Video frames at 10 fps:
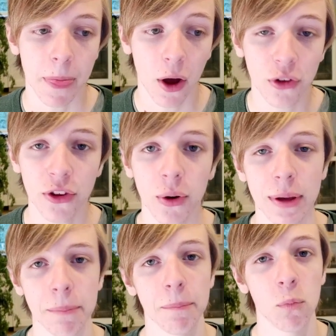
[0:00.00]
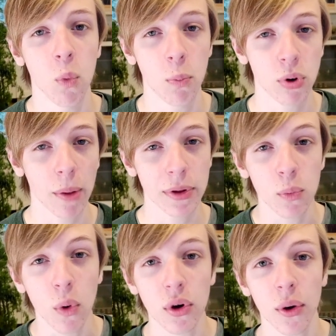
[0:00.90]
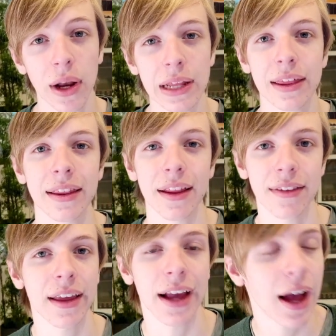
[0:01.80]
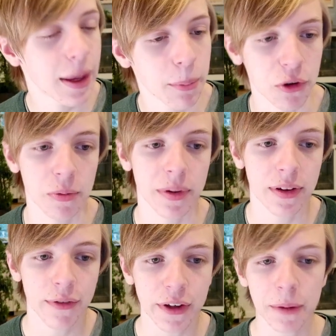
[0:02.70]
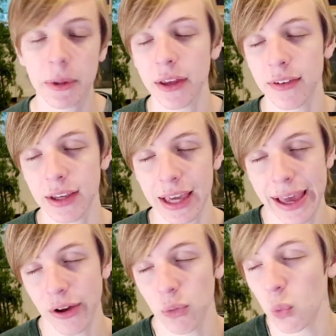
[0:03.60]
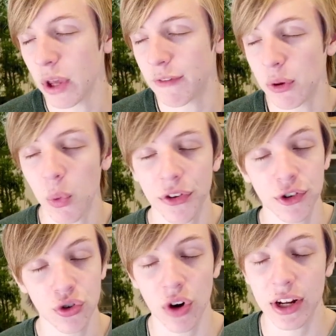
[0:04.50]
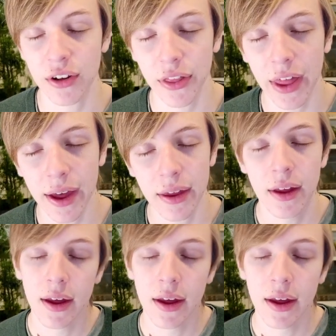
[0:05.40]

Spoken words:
Also, it probably won't know anything that's like hyper specific, because if it wasn't trained on that,